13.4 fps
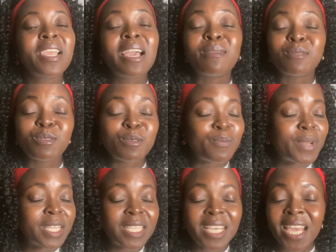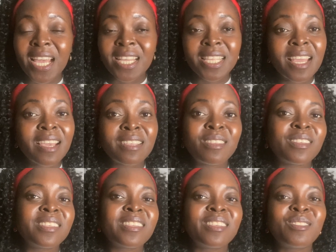I'm super tired now. I
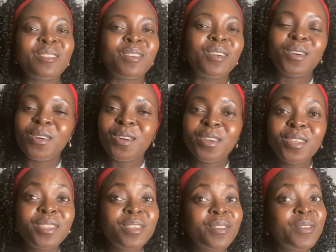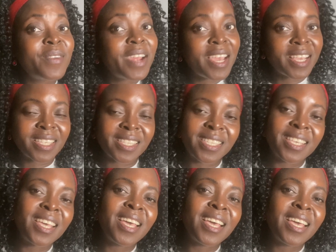just need to go to rest.